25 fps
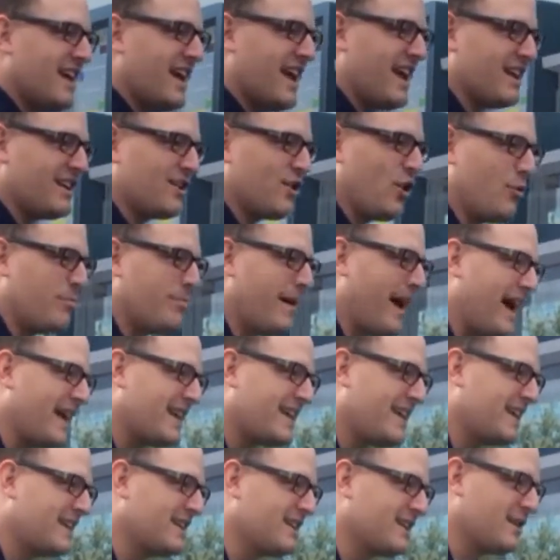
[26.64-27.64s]
and go
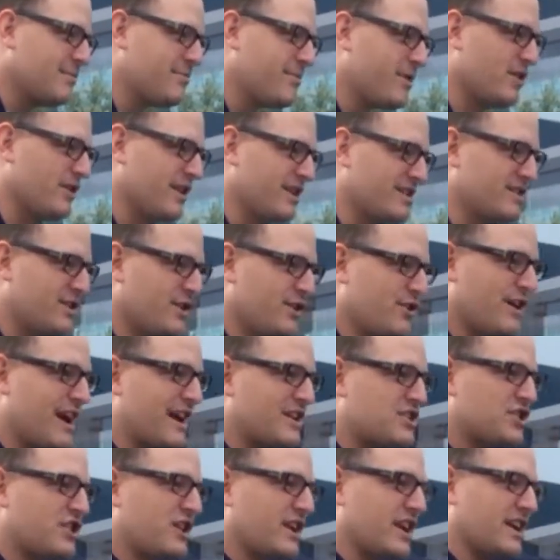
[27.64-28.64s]
back into the building. So
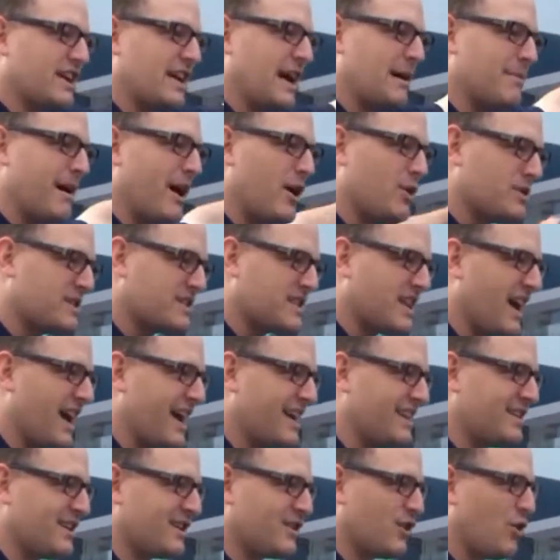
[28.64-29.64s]
you're actually going to come
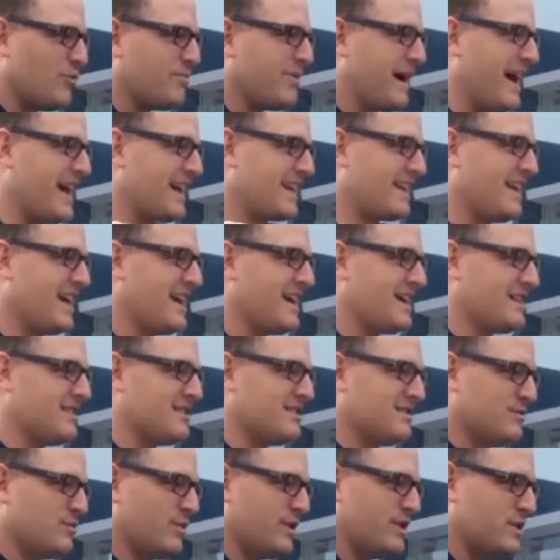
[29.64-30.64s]
outside to go back
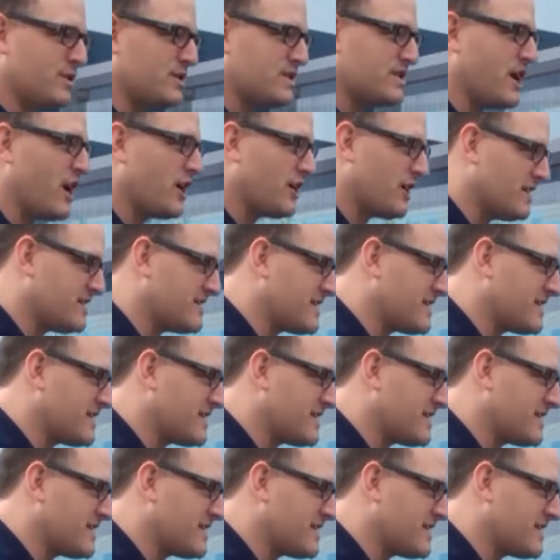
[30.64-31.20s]
in when you start on